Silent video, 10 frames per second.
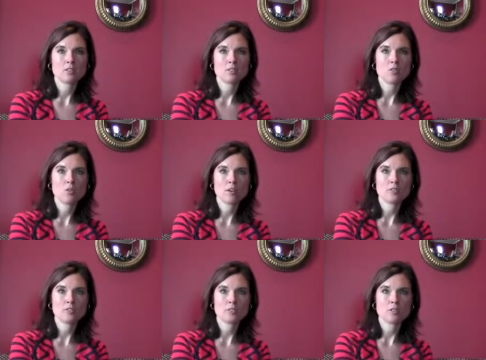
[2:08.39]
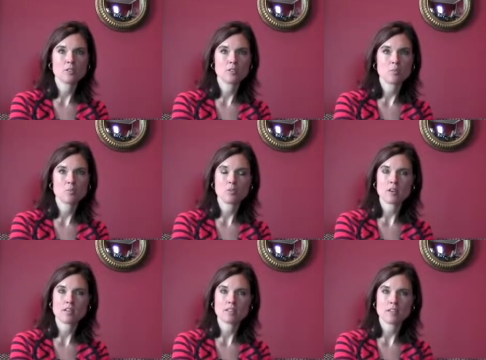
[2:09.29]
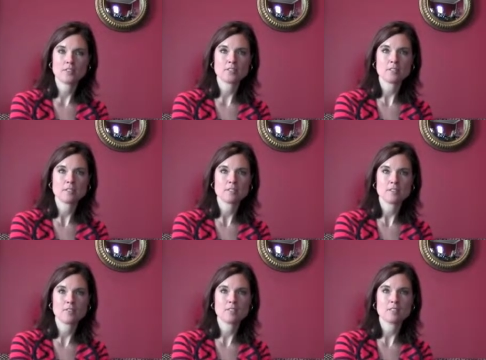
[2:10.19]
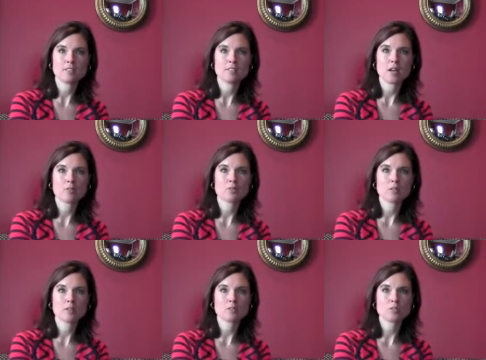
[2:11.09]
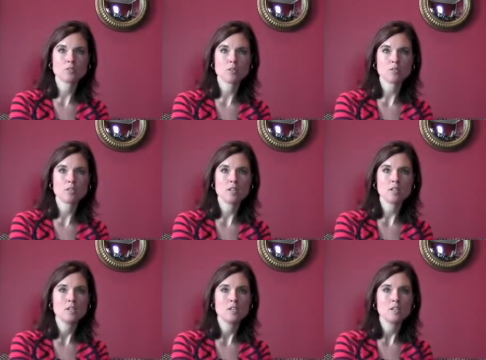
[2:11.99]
to Coyle Funeral Home. We're at 1770 South Reynolds Road.